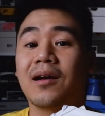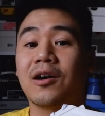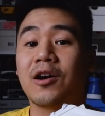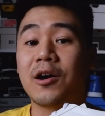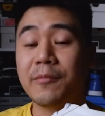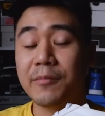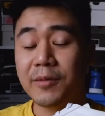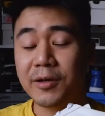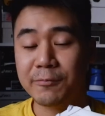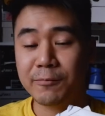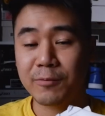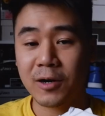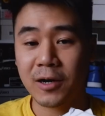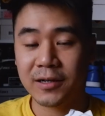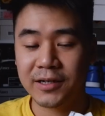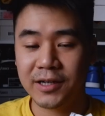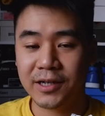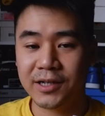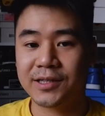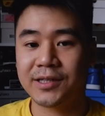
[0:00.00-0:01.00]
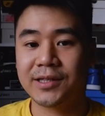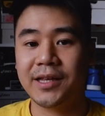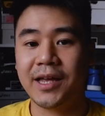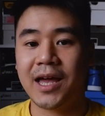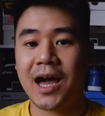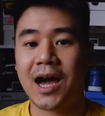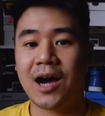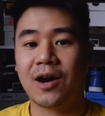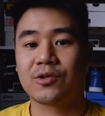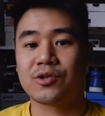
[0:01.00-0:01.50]
common projects the
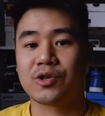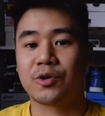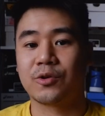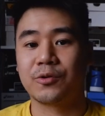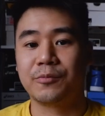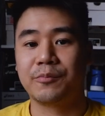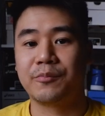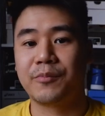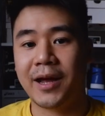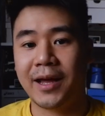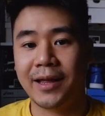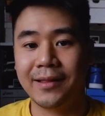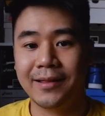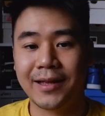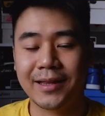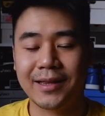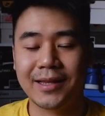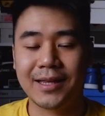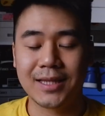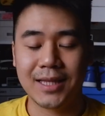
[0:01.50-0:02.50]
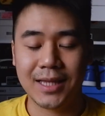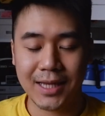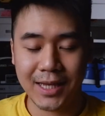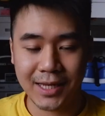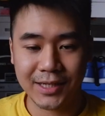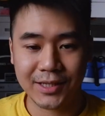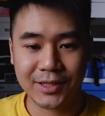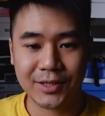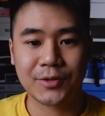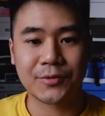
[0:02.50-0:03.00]
household brand that it
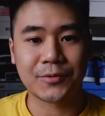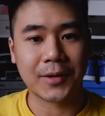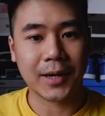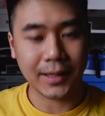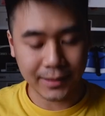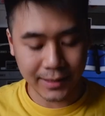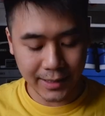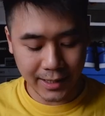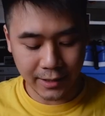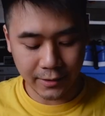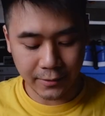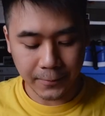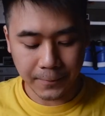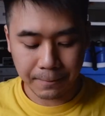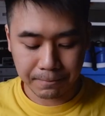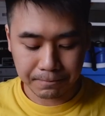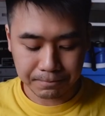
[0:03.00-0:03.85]
is right now.